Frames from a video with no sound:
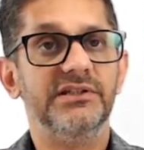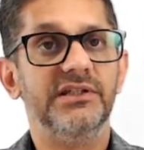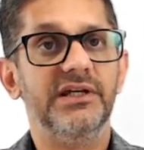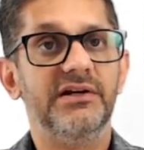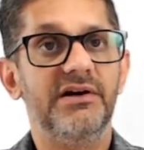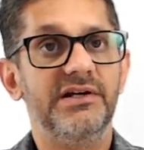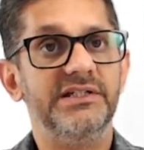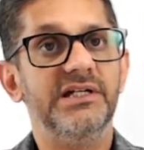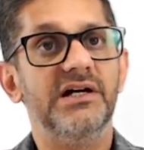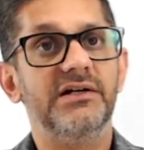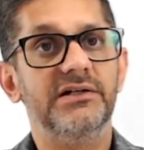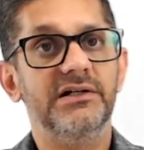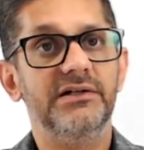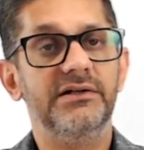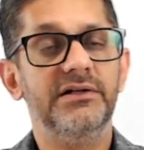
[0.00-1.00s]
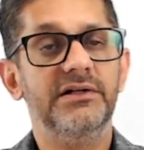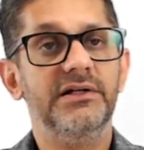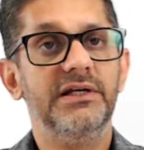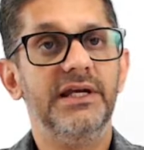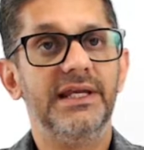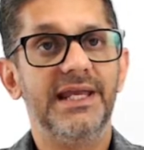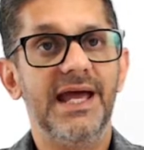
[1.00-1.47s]
There are younger
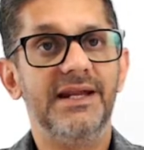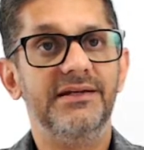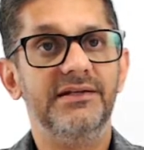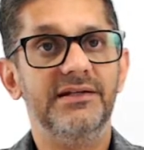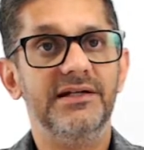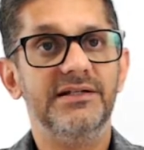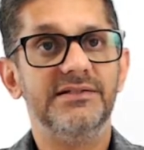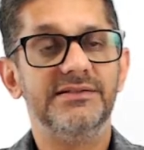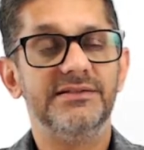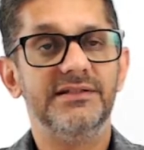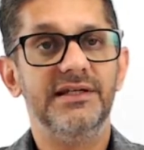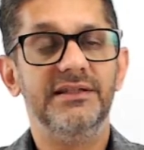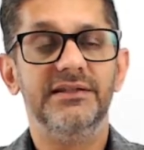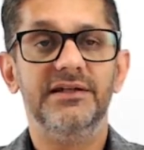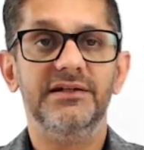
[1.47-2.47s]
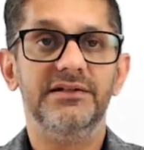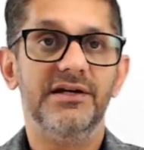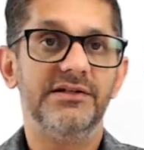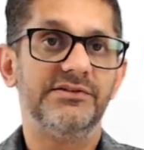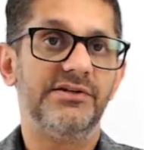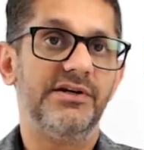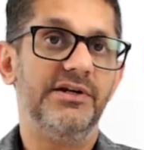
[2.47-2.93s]
candidates in the
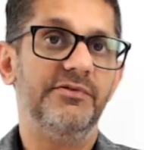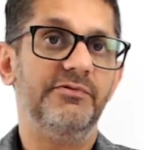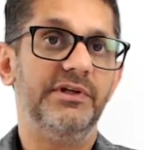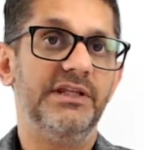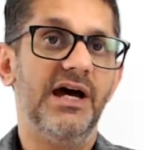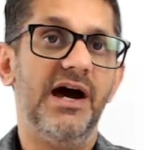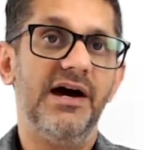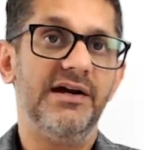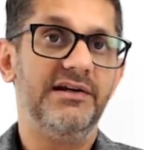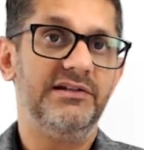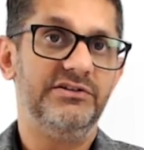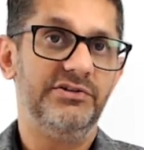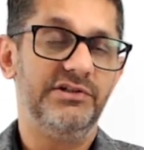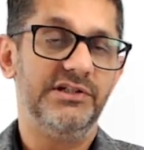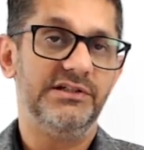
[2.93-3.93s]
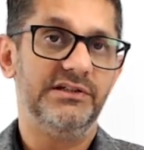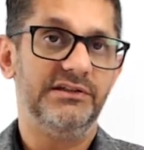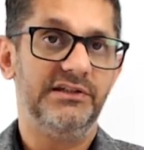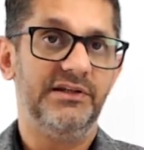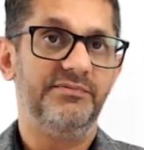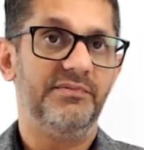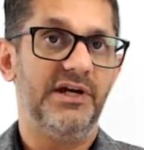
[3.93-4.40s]
industry with higher education
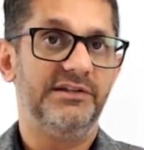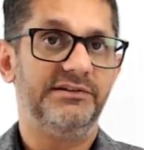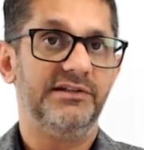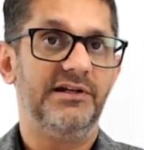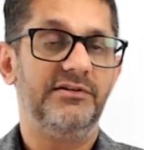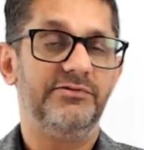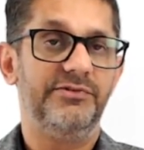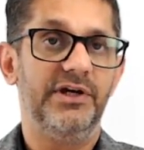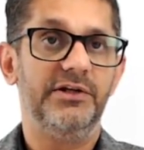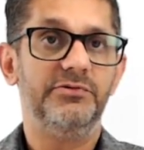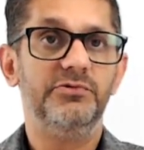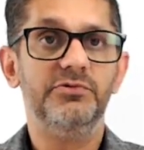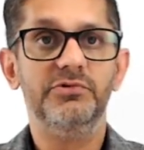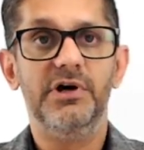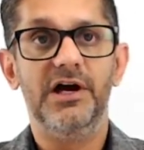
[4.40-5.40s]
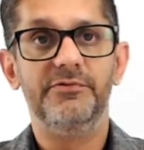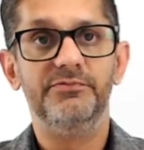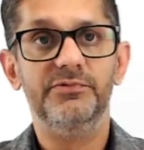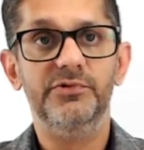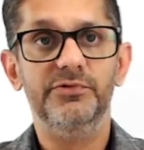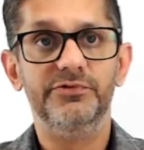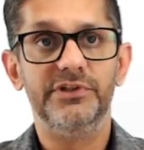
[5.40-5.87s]
than myself and who have
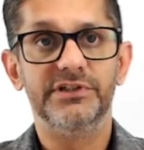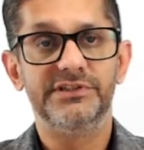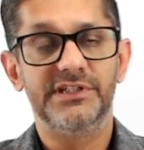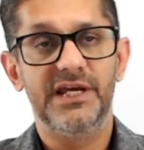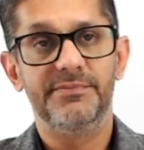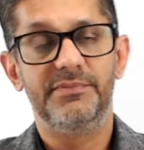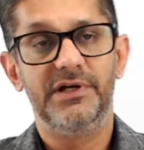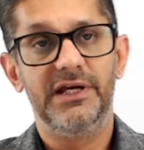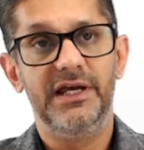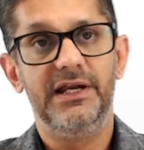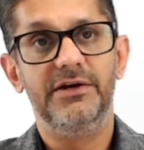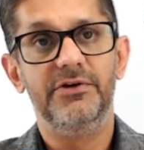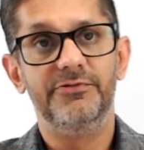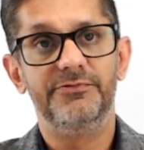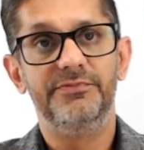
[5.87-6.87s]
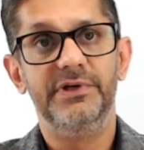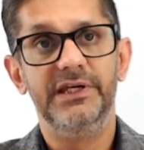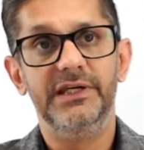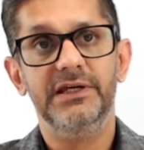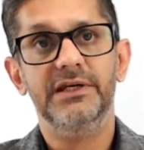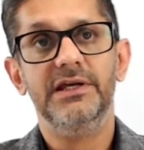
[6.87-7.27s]
moved a step ahead of me.